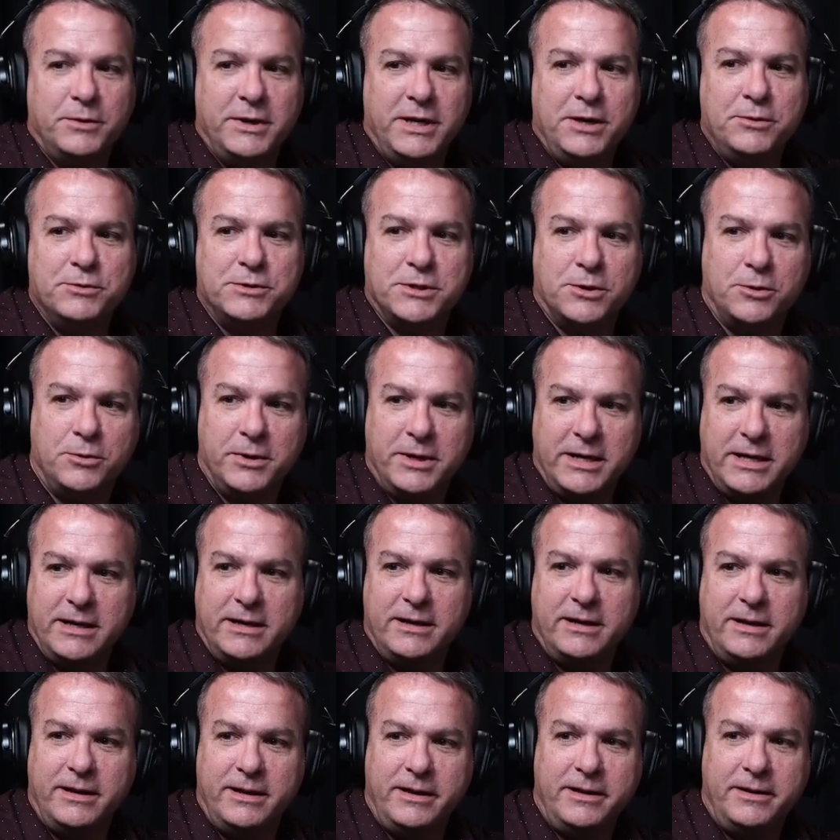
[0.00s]
when he was going in
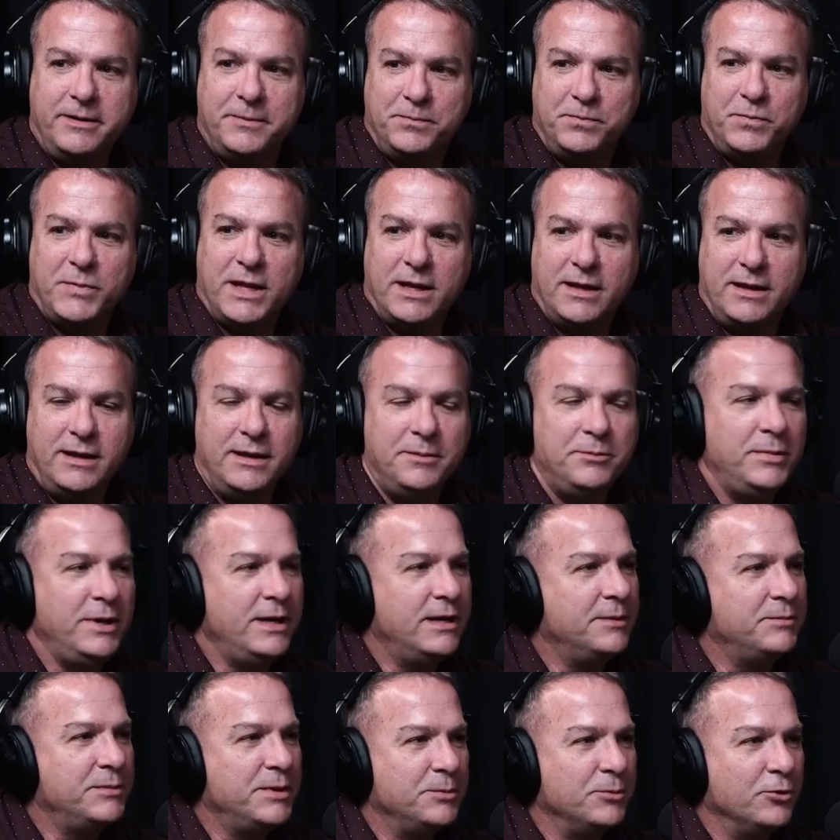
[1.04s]
and he beat
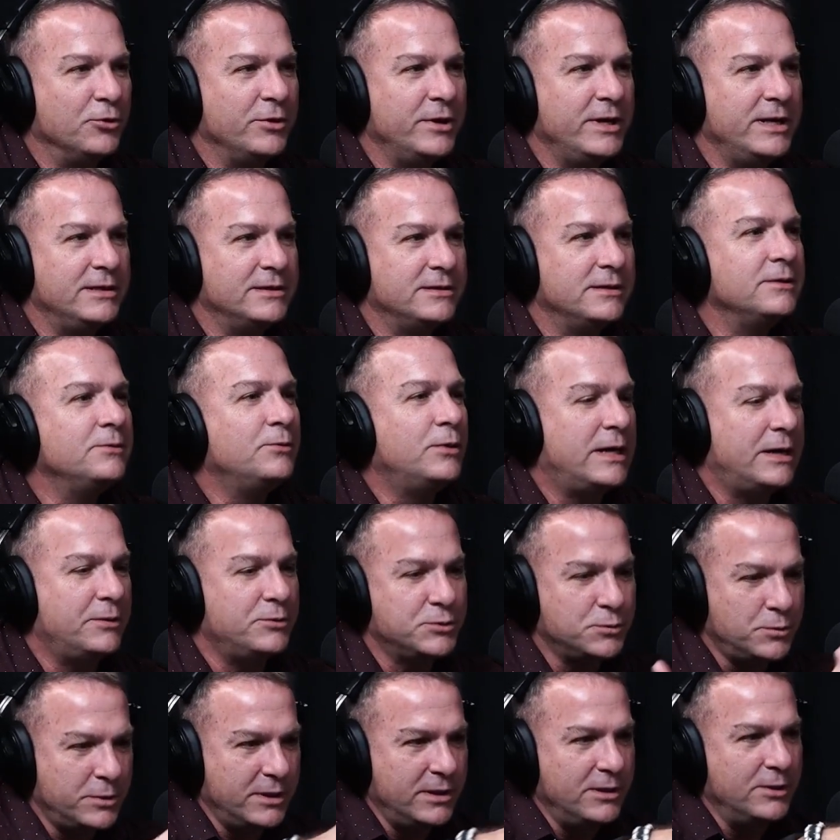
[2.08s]
up the Marines. Well, I
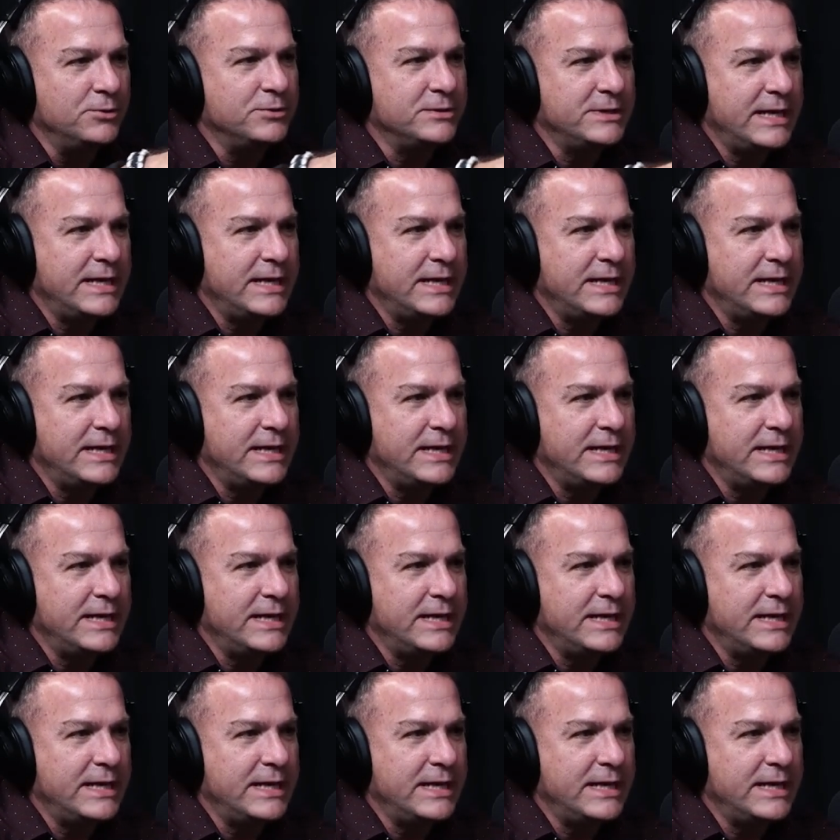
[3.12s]
was one of those